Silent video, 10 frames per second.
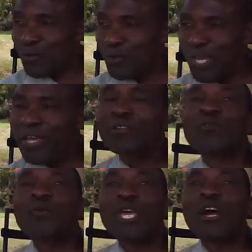years
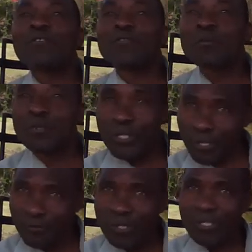we have
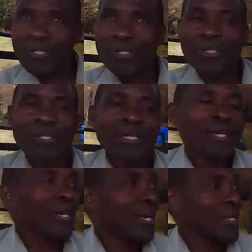observed,
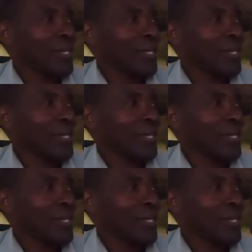I